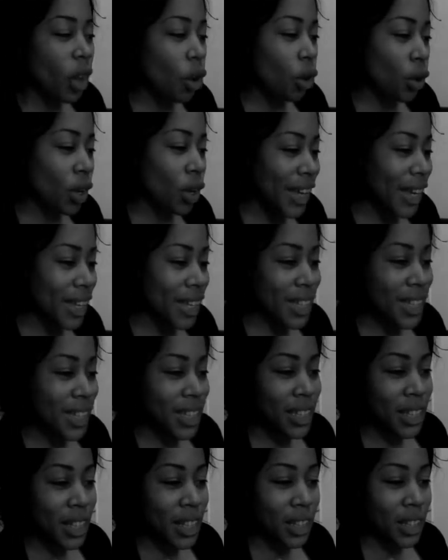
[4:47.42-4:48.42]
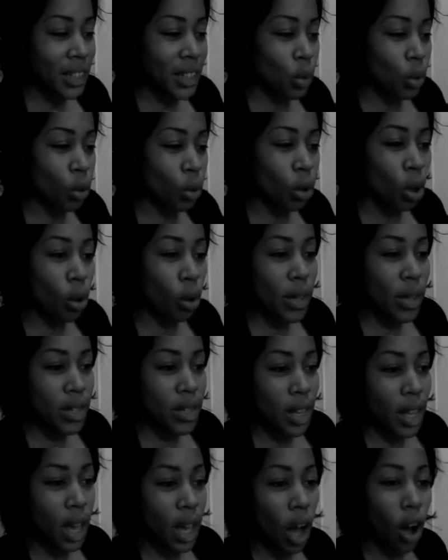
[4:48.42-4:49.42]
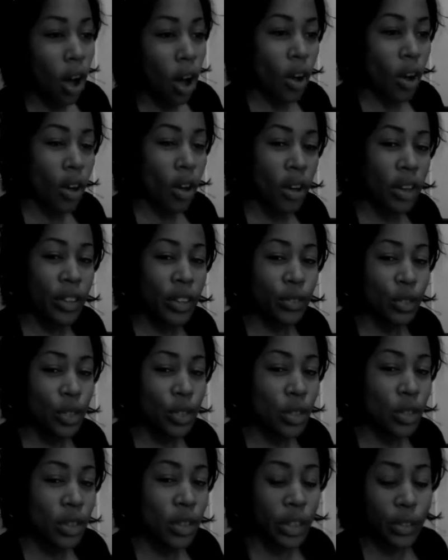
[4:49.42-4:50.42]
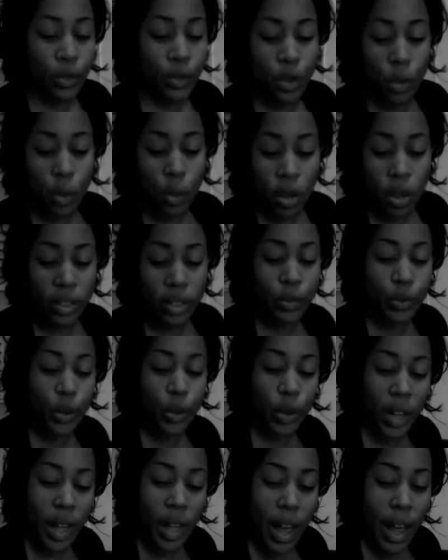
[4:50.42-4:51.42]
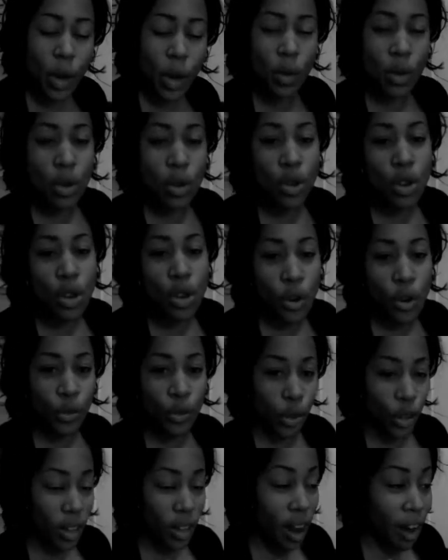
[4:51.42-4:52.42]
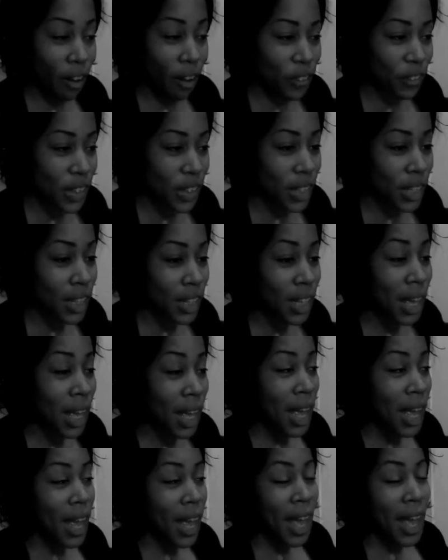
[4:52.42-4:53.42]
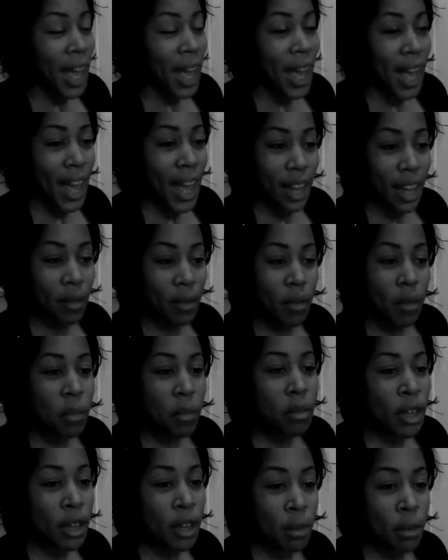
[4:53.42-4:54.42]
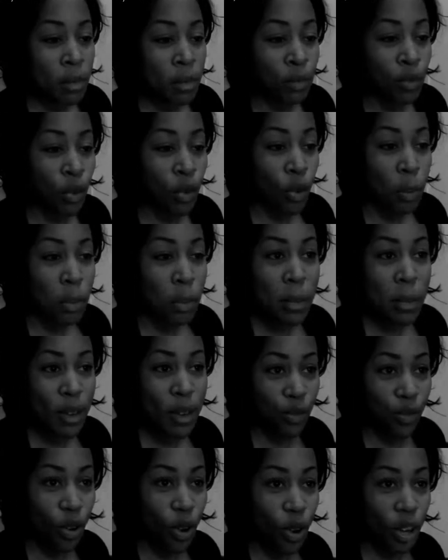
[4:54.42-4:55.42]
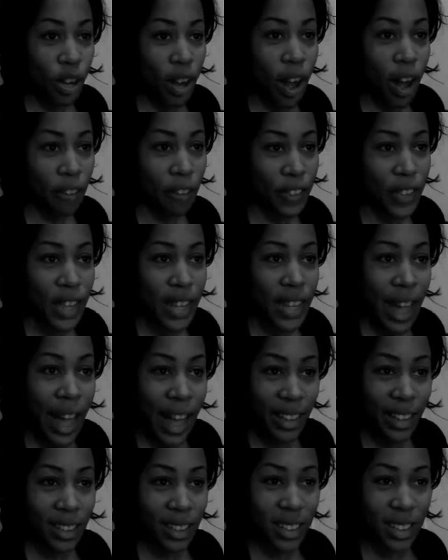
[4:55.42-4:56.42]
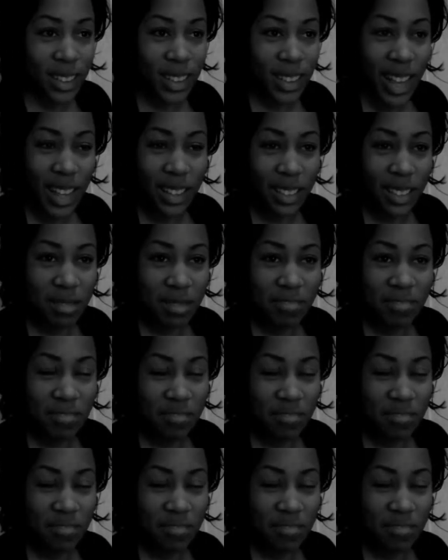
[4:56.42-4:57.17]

or a lady, they, they will always say, "Oh, if you if you want, if you like, we could go for coffee." And be, for me, before coffee had like